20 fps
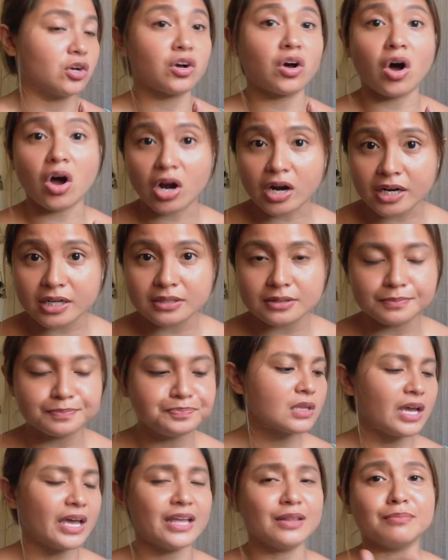card
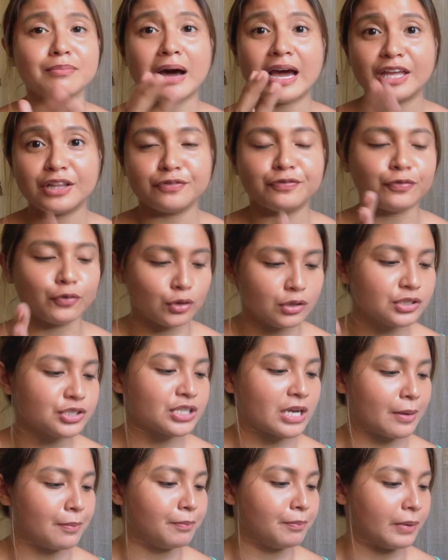and mindful,
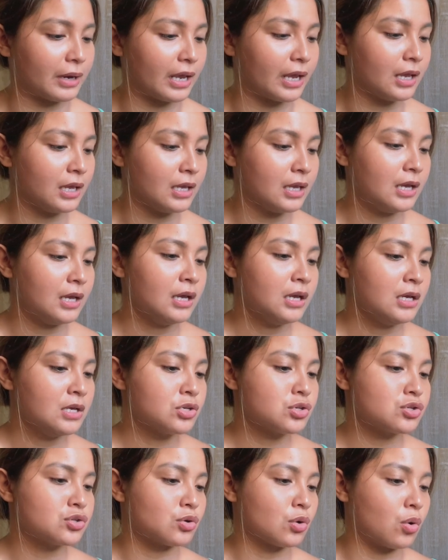syempre.
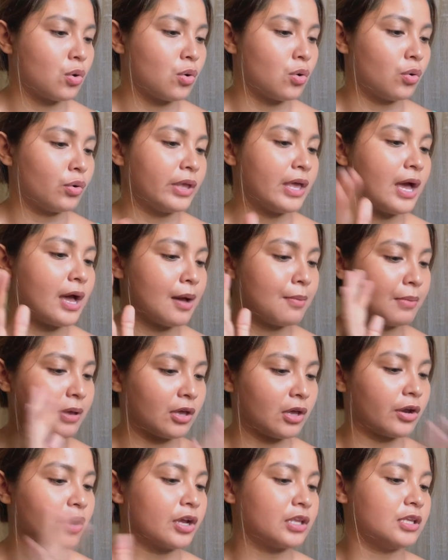So, yeah,
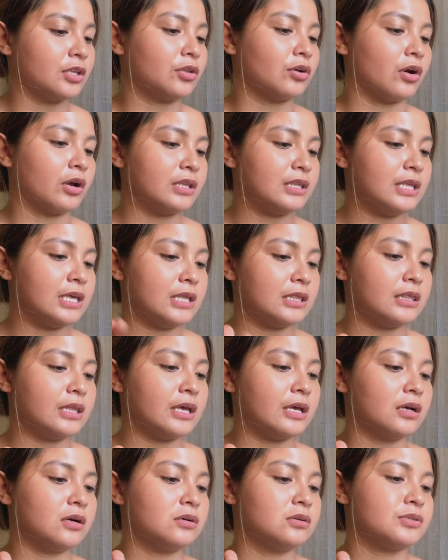my credit card
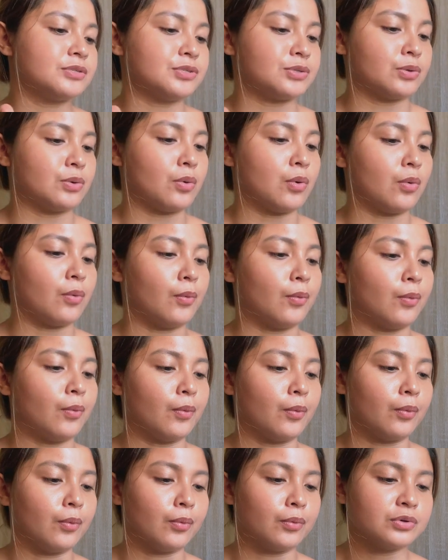details. So,
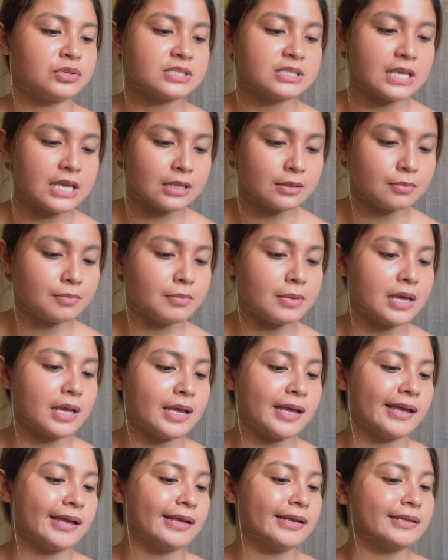
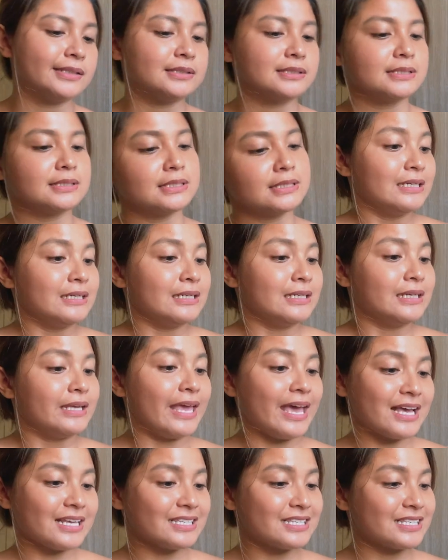statement.
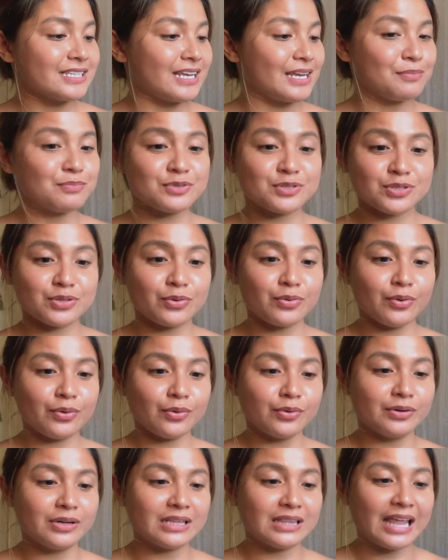Yes, I'm so
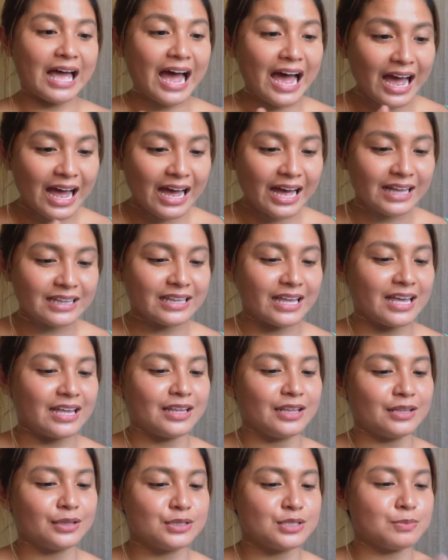glad.
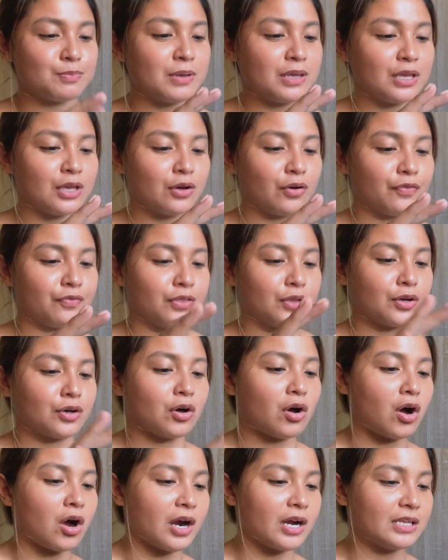And speaking of the
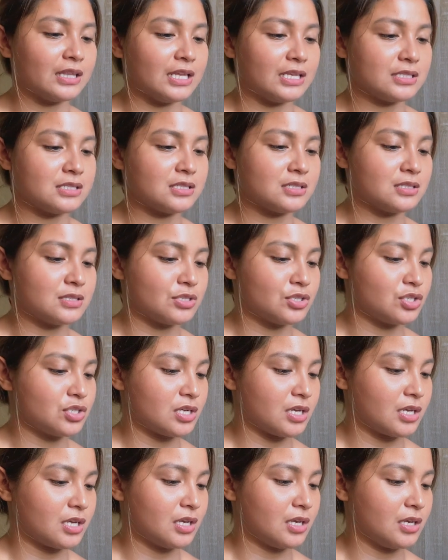card, let's
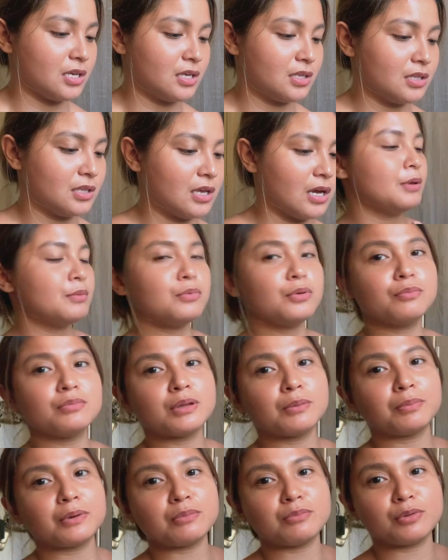check it. Premium
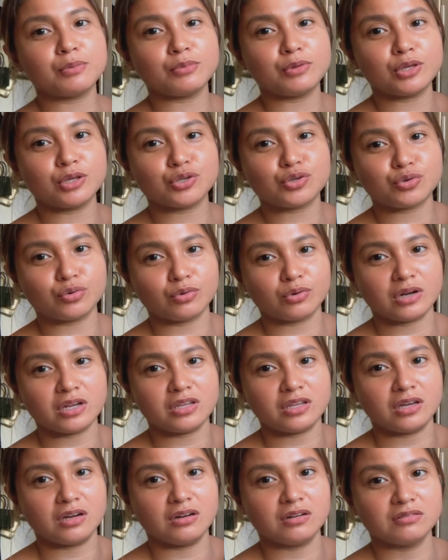na premium yung itsura
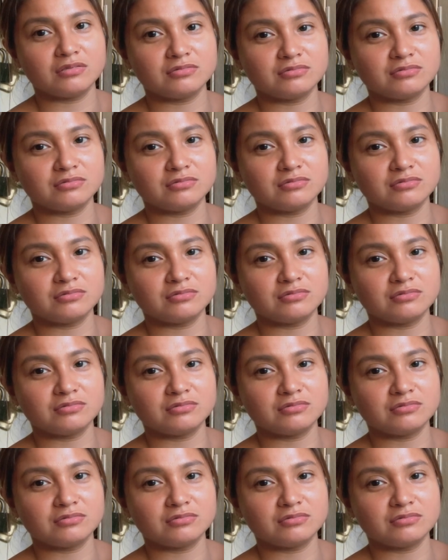niya.